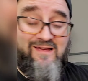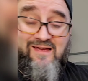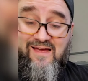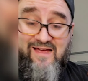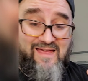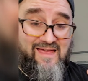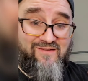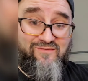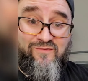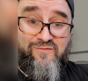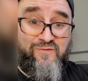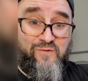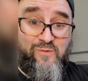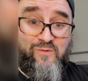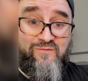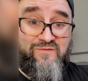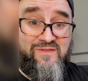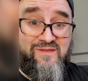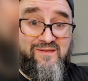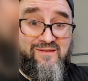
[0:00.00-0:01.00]
I have a few
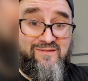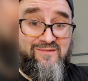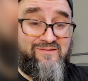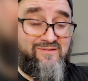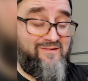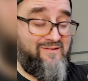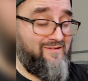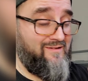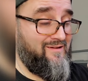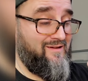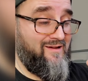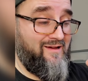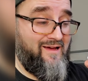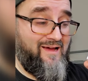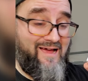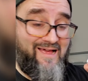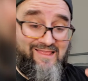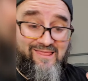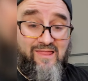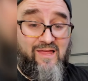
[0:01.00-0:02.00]
of these.
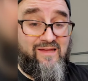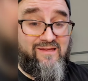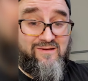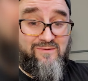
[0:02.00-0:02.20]
I like